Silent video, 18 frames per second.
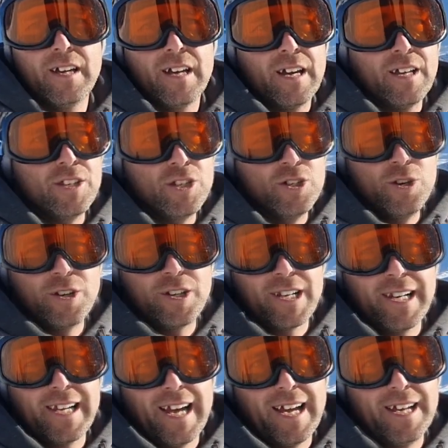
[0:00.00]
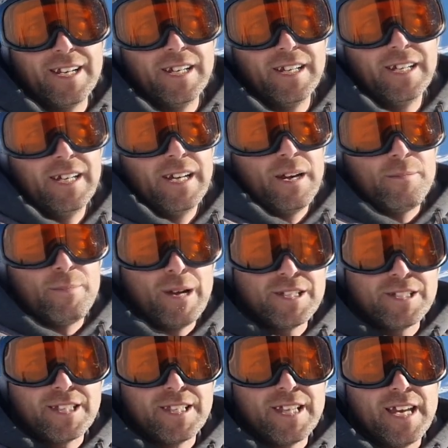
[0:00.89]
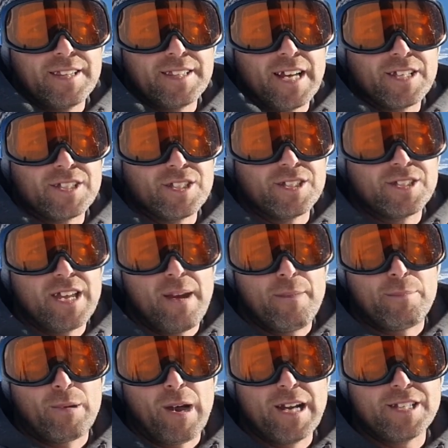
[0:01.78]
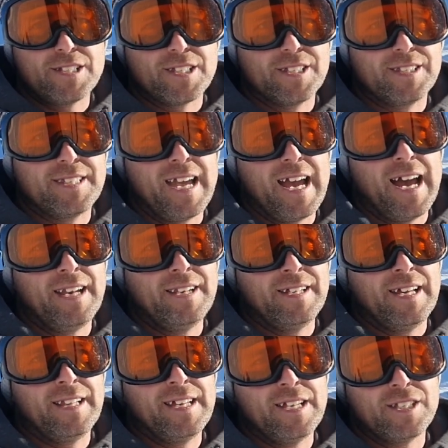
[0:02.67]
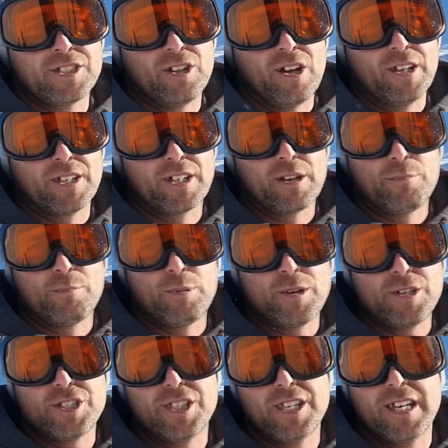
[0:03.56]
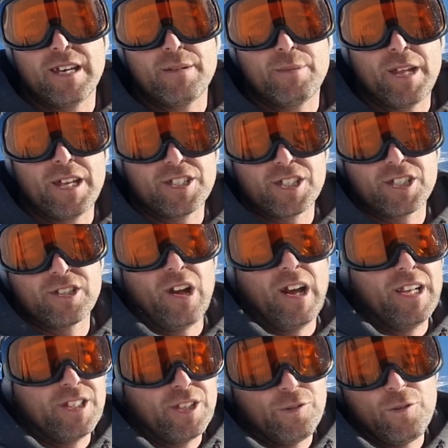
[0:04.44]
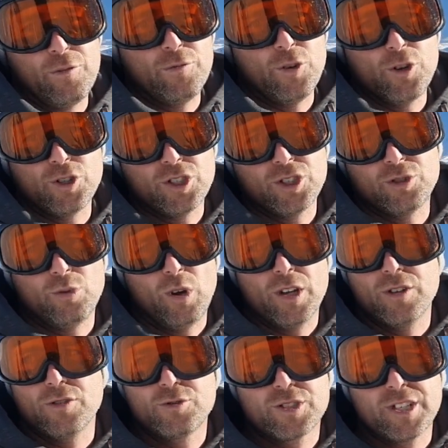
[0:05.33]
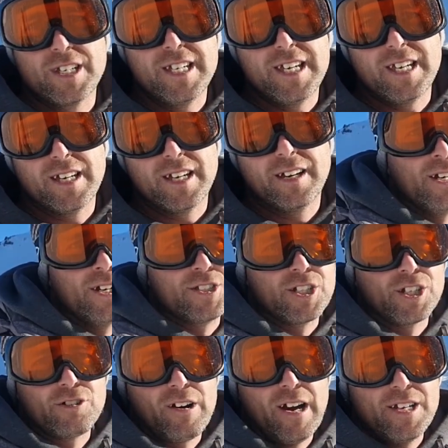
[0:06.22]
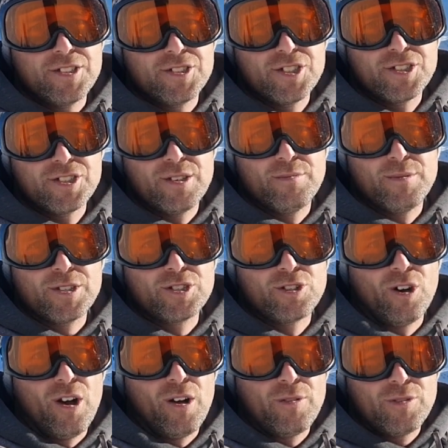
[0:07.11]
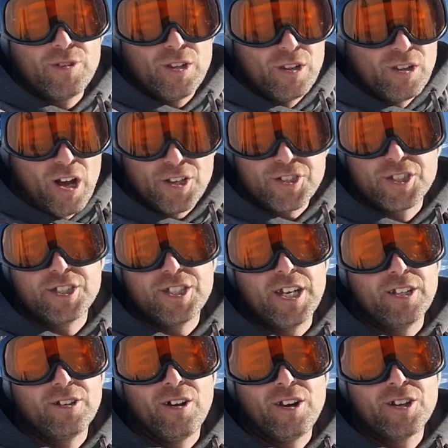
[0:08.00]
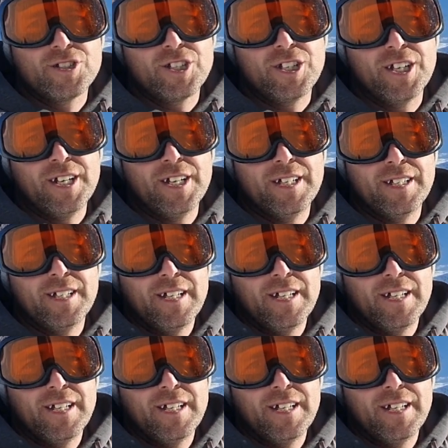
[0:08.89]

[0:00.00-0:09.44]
And the nucleator Basically that does is that breaks it down and that's like the compressed air, but that's a slightly different version to what you see here. It's a great system, it's got lots of technology in it.